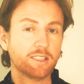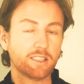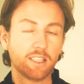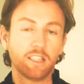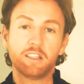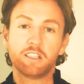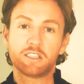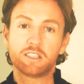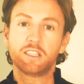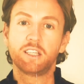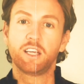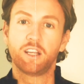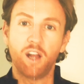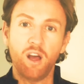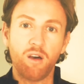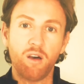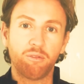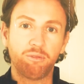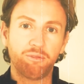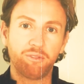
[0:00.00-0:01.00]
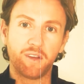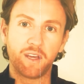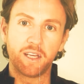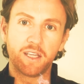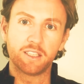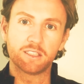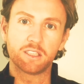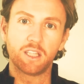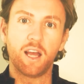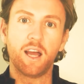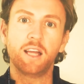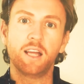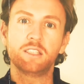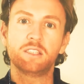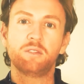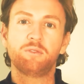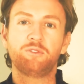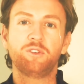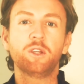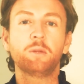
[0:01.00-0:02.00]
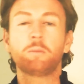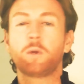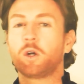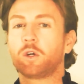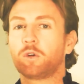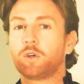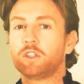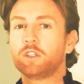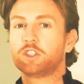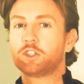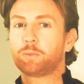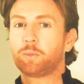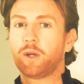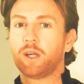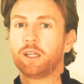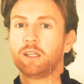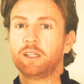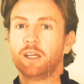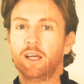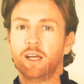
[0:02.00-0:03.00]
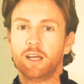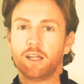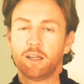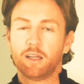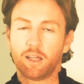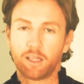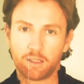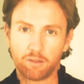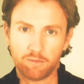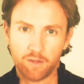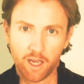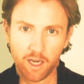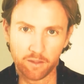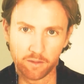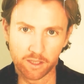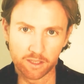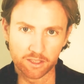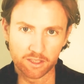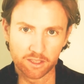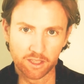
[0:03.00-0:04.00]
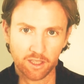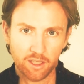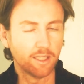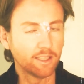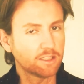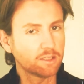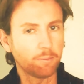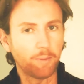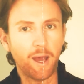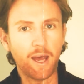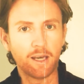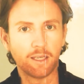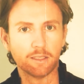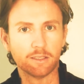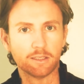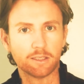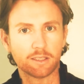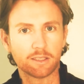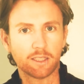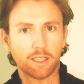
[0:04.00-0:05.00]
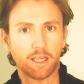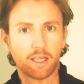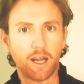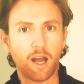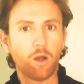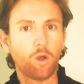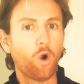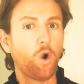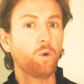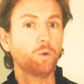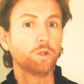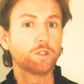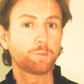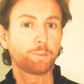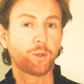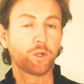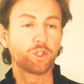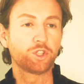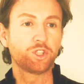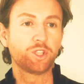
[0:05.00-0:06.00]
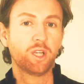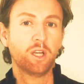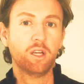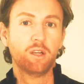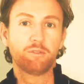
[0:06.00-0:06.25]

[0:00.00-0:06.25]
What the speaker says: seriously enough, and his lies and fear-mongering spread like a virus. It's a balance, and I'll always push